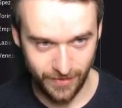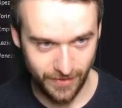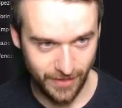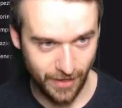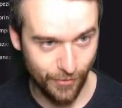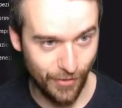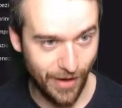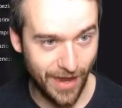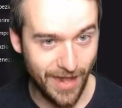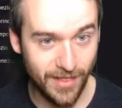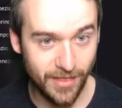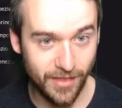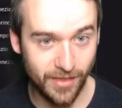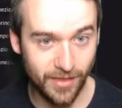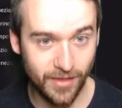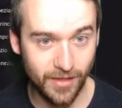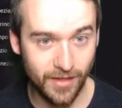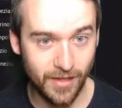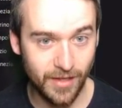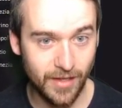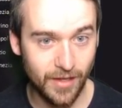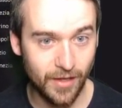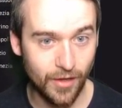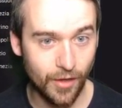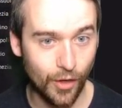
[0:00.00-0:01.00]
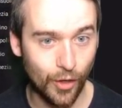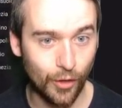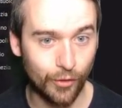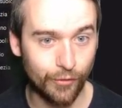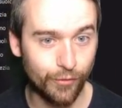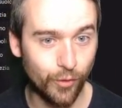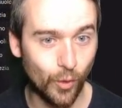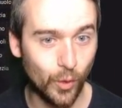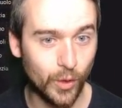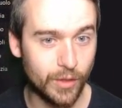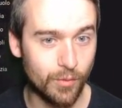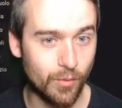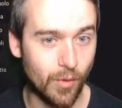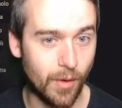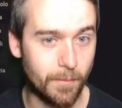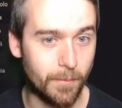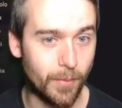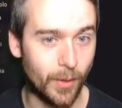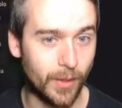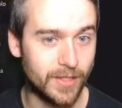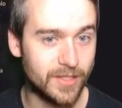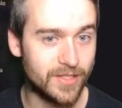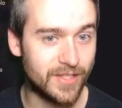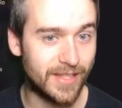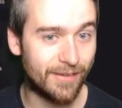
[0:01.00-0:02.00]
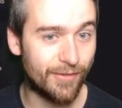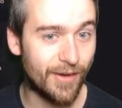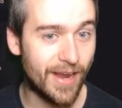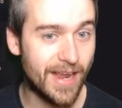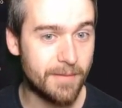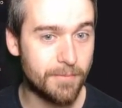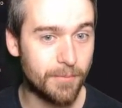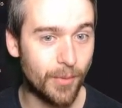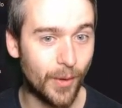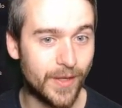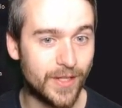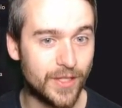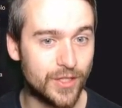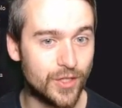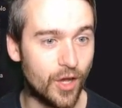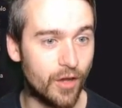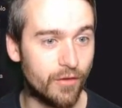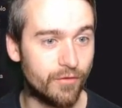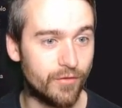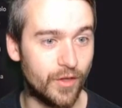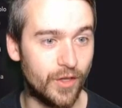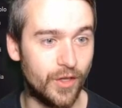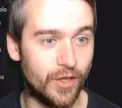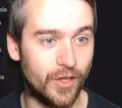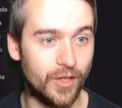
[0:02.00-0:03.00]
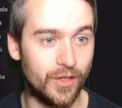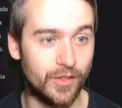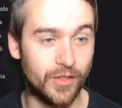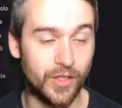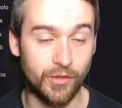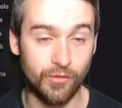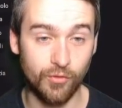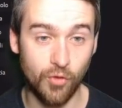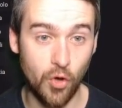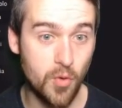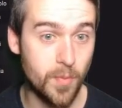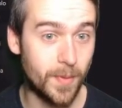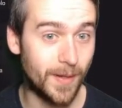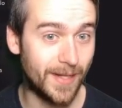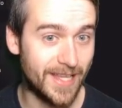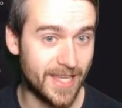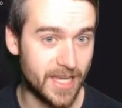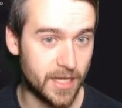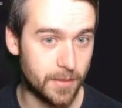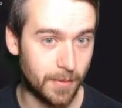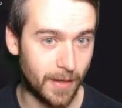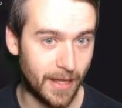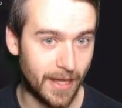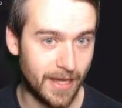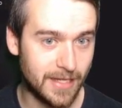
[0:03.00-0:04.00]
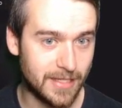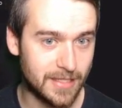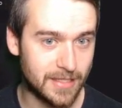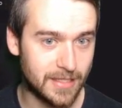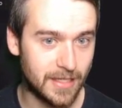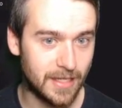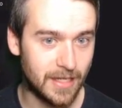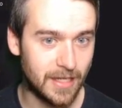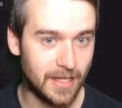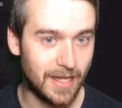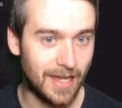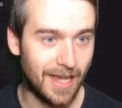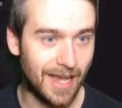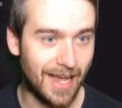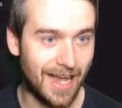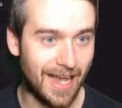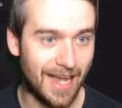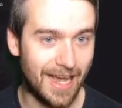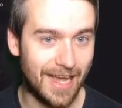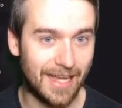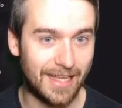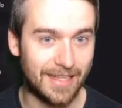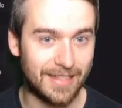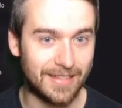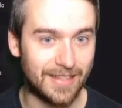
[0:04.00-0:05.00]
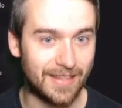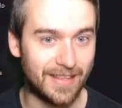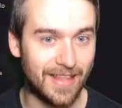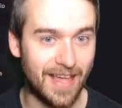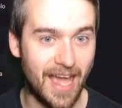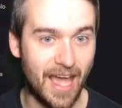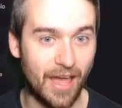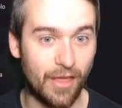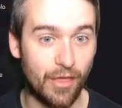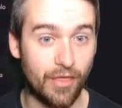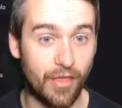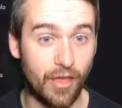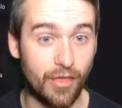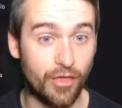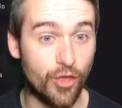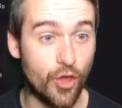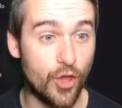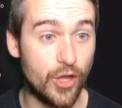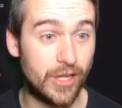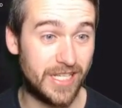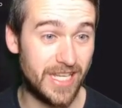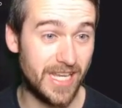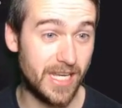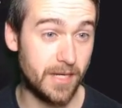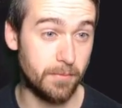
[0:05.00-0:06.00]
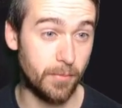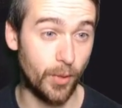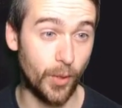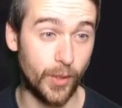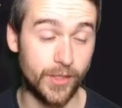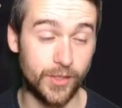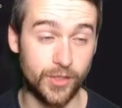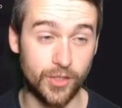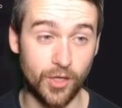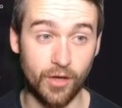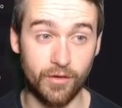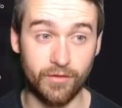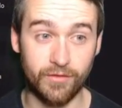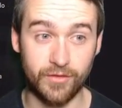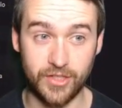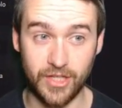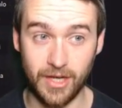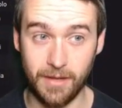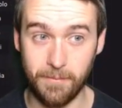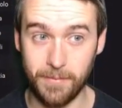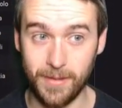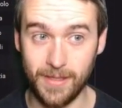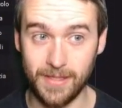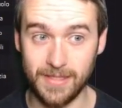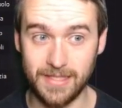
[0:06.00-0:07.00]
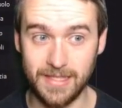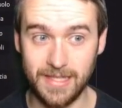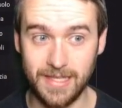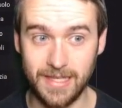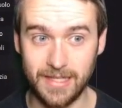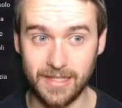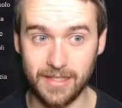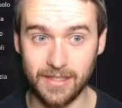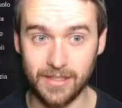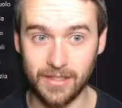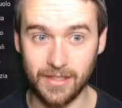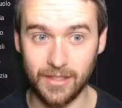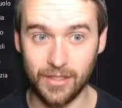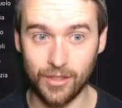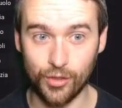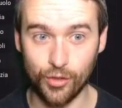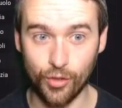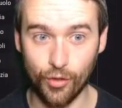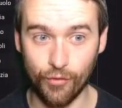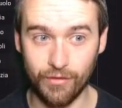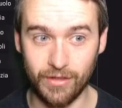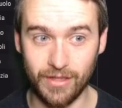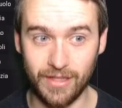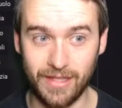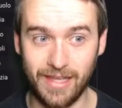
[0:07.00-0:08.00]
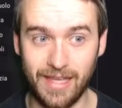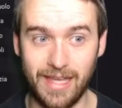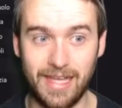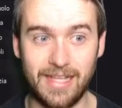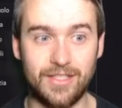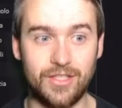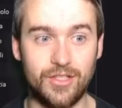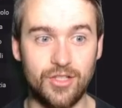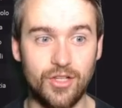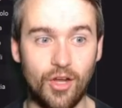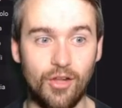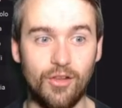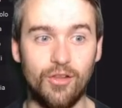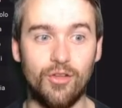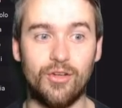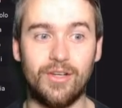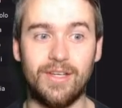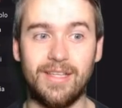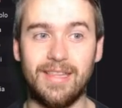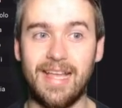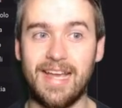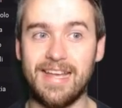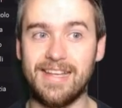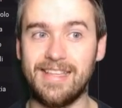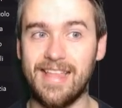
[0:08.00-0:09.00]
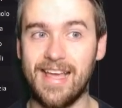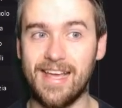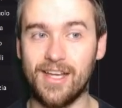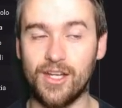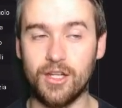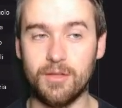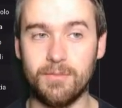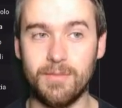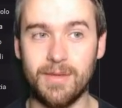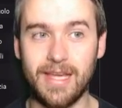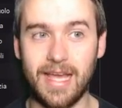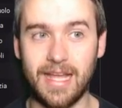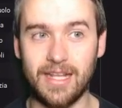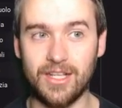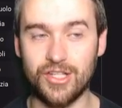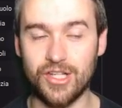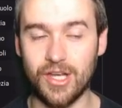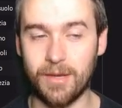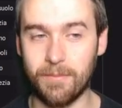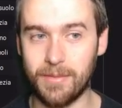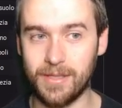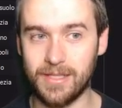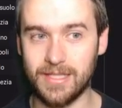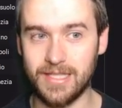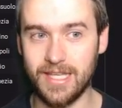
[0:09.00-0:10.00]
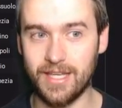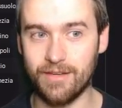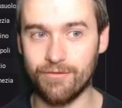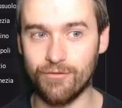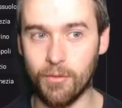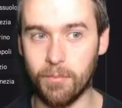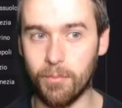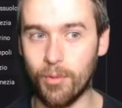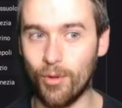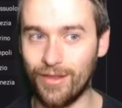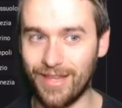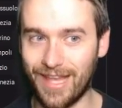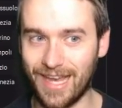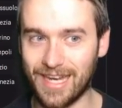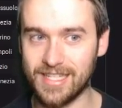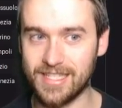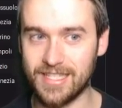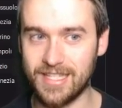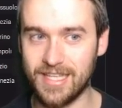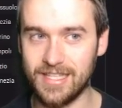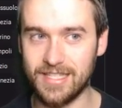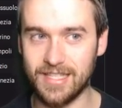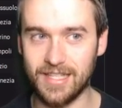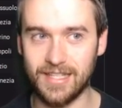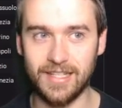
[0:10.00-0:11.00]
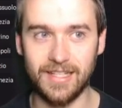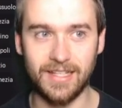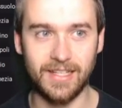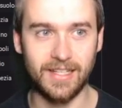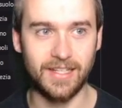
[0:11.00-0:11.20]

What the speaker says: They're 8th on 41 points. So they're 8 points off a Europa League place, and they're 13 points off Champions League currently. It's not looking like they're going to be getting Champions League football next season.